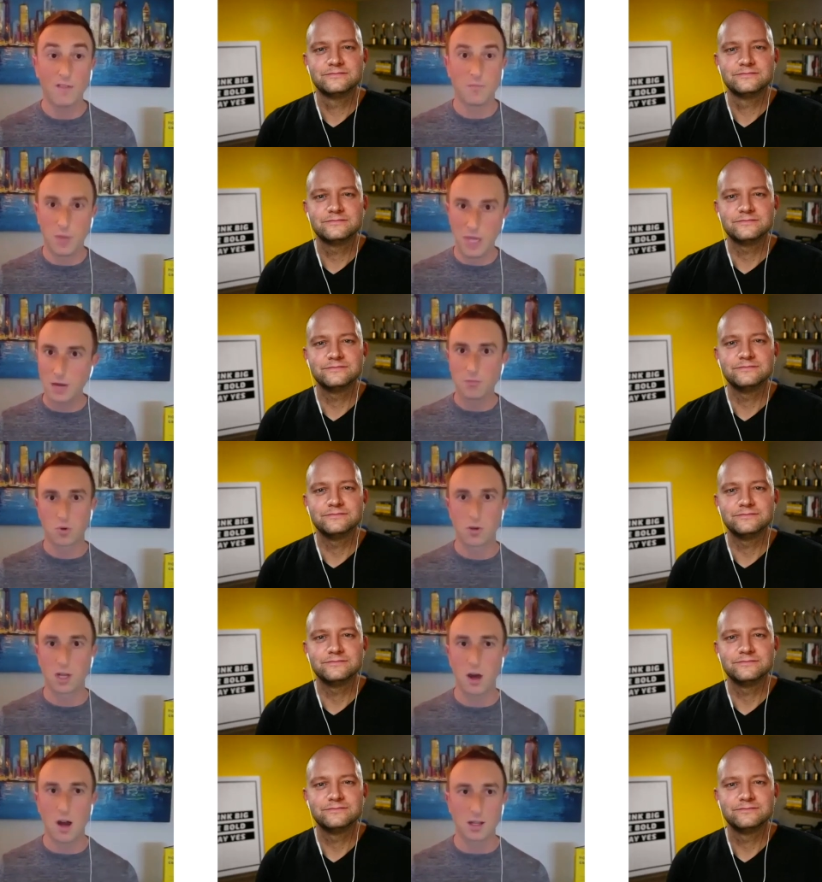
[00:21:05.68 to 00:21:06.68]
Speaker 1: of being
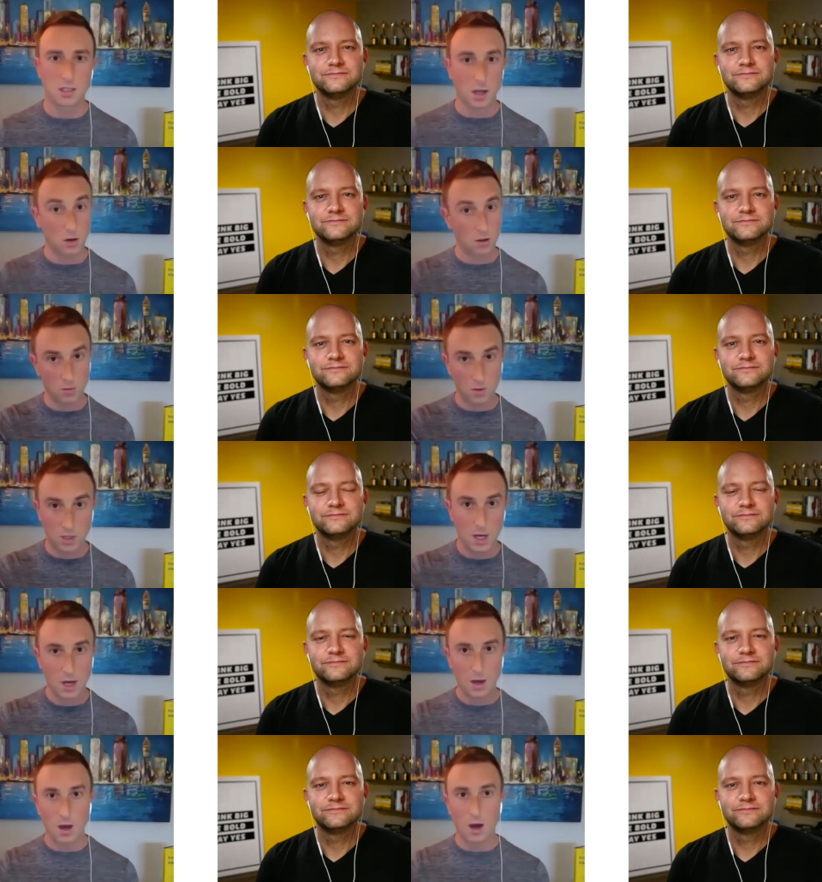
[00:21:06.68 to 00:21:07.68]
brutally honest, not only
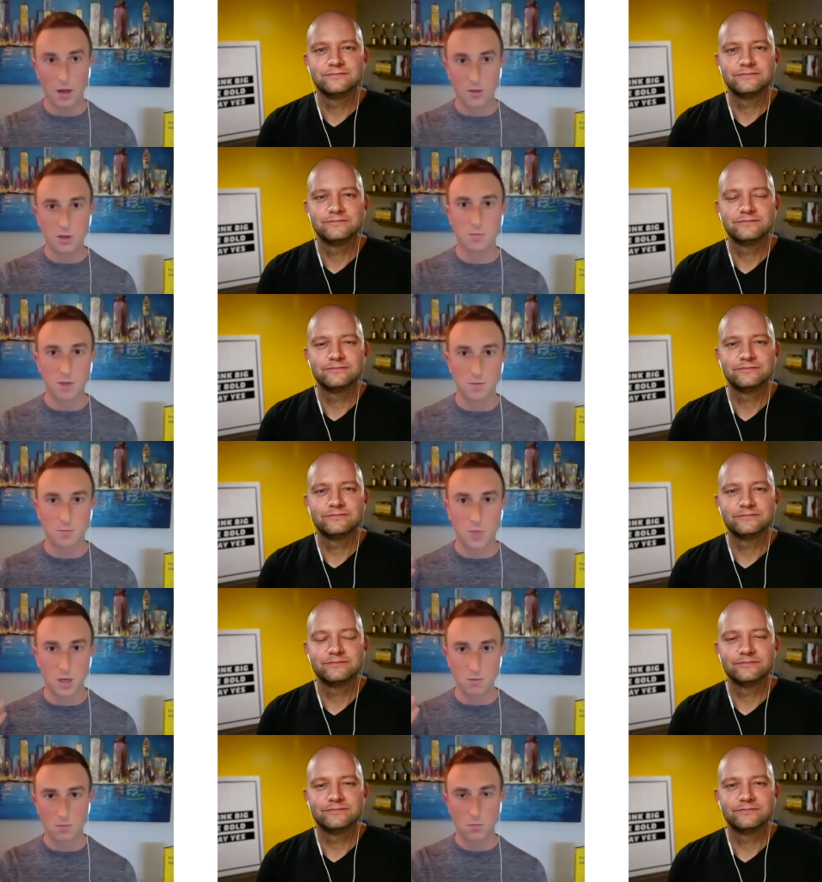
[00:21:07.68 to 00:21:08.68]
with others but
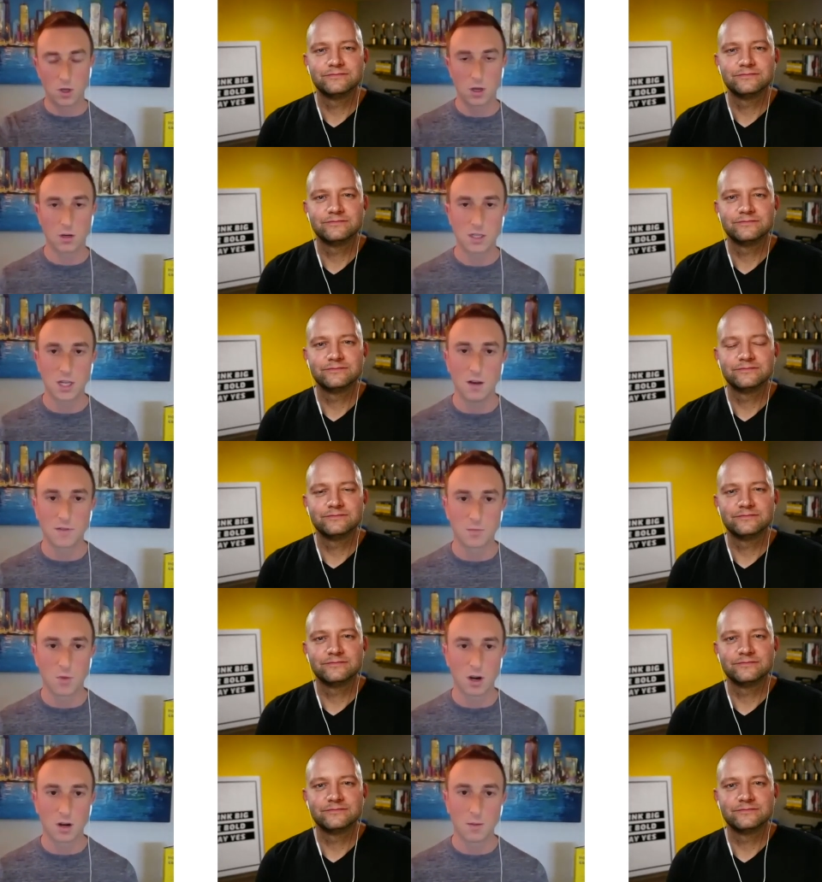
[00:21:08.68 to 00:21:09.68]
but with
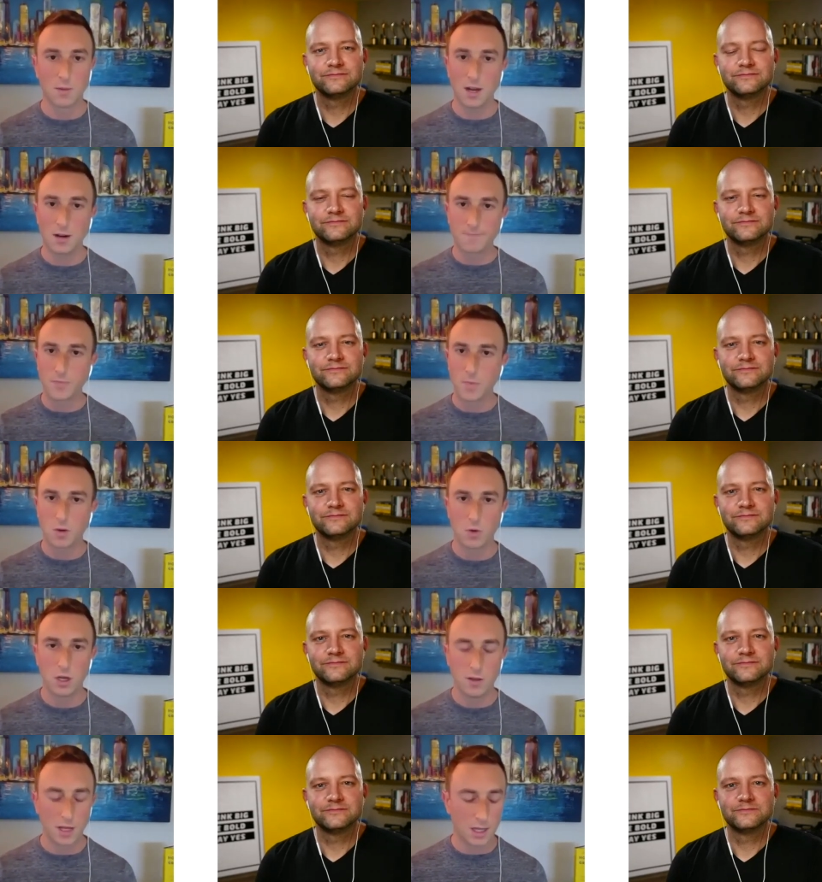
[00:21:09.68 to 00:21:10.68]
ourselves. Mark, I mean,
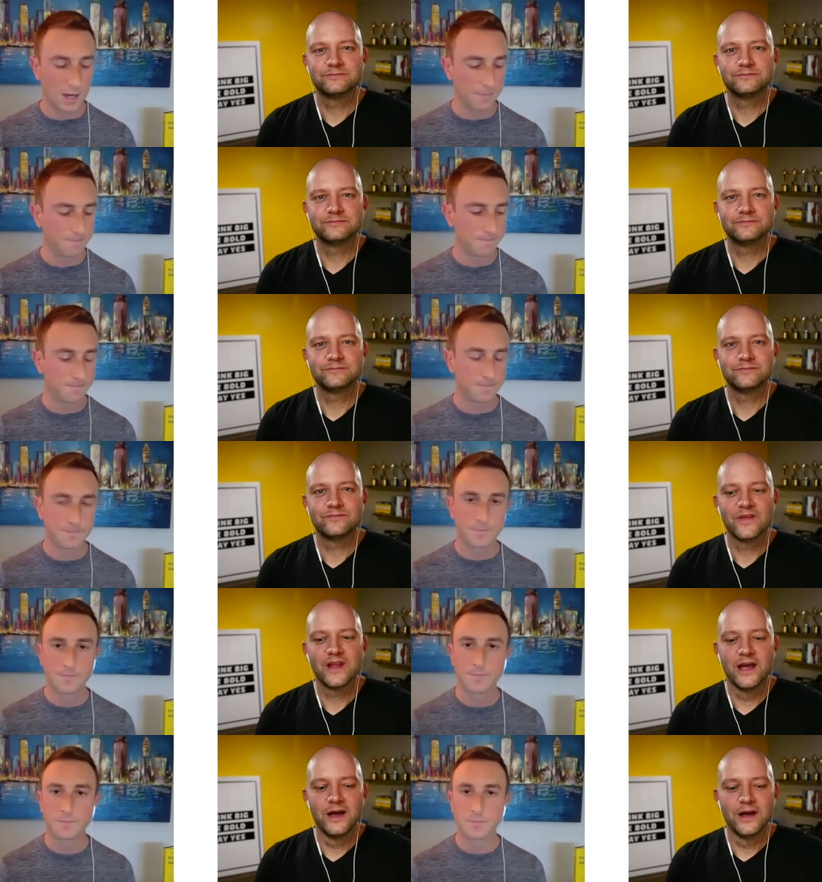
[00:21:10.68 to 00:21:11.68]
Speaker 2: what do you think of that?
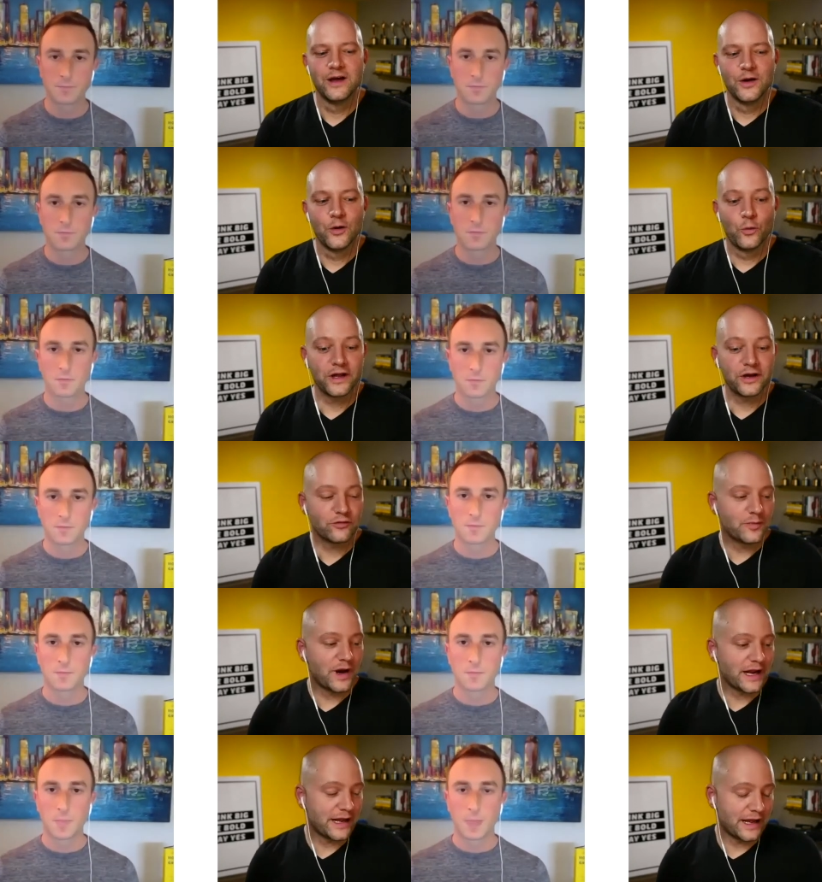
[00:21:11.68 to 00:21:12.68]
Well, it
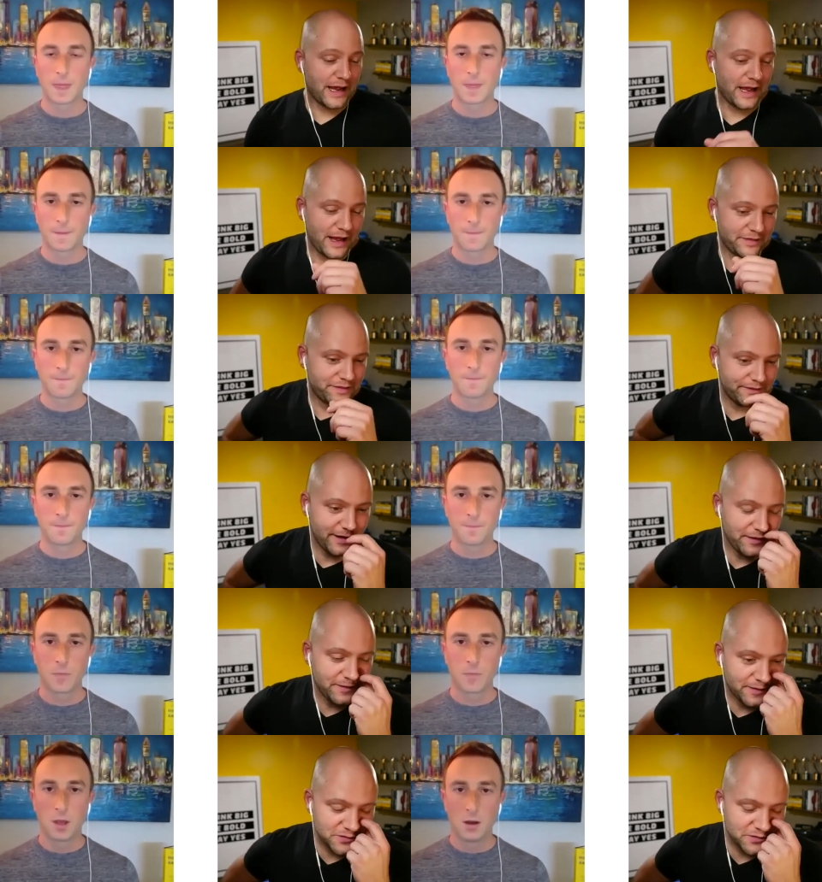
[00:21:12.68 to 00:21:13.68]
remind I, I, I
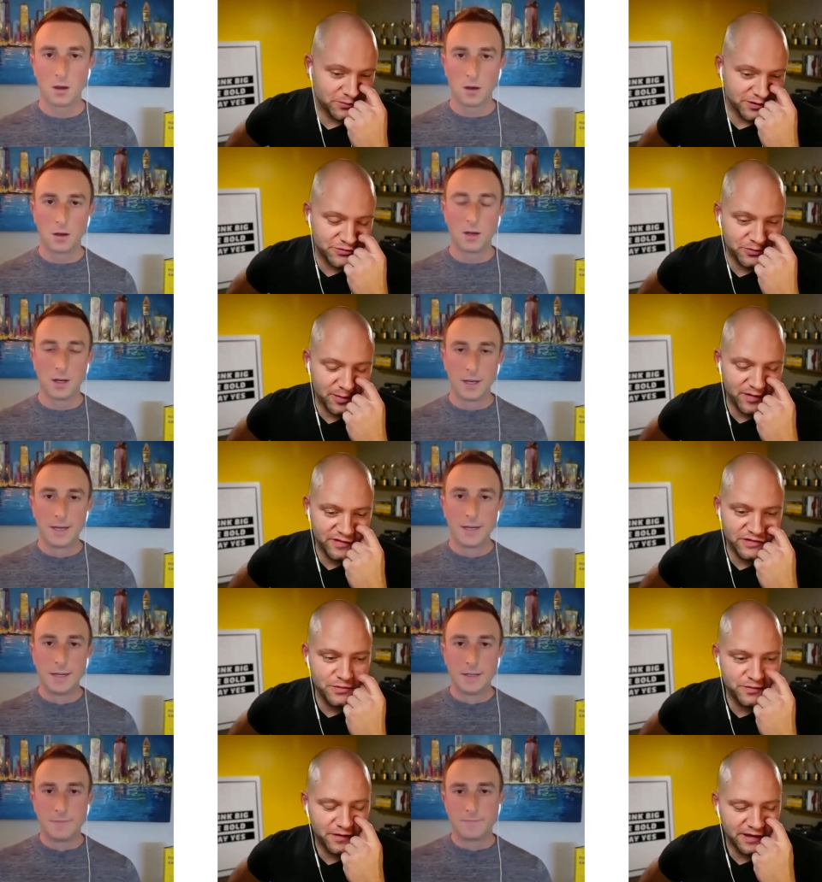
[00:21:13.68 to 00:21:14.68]
think that's totally true. I mean, the
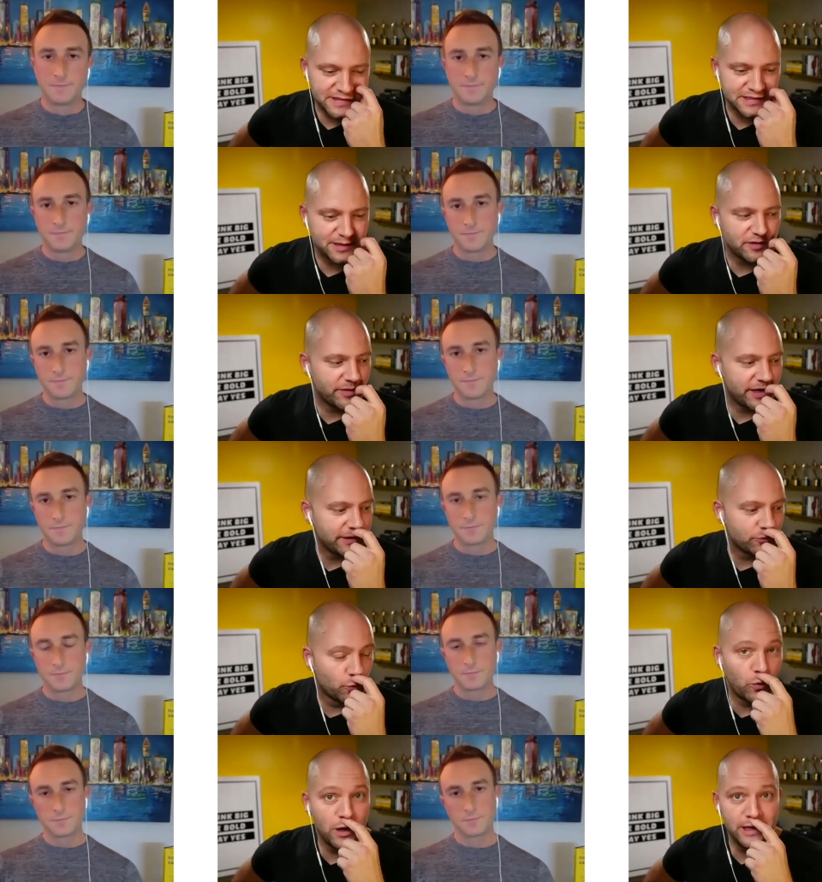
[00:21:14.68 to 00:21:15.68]
two thoughts that come to mind is
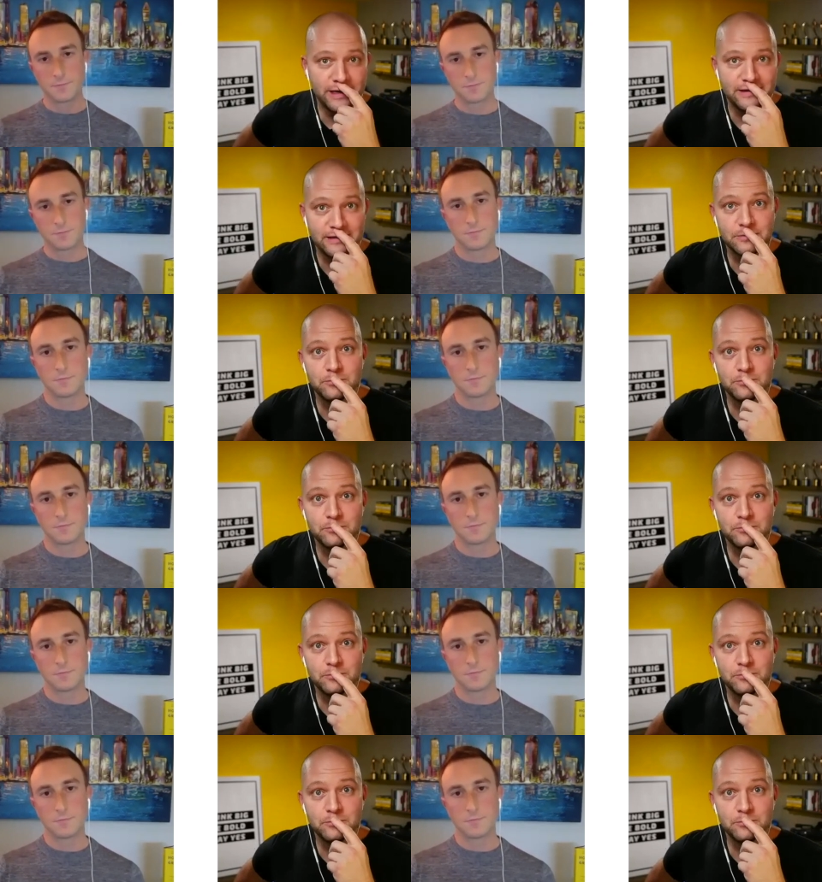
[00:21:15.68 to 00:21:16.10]
one,